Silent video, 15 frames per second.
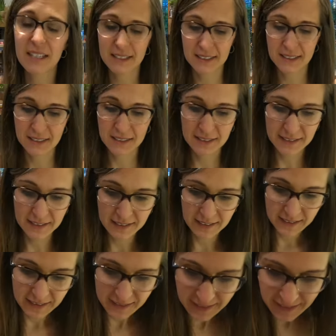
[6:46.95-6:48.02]
Yeah,
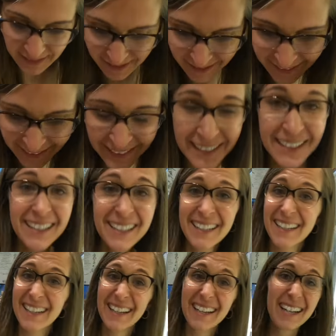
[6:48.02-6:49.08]
especially after
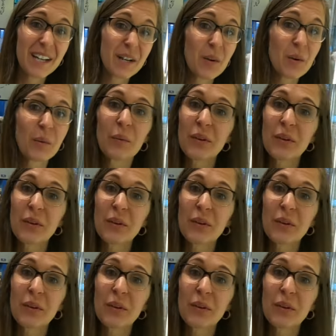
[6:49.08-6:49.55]
today's excursion.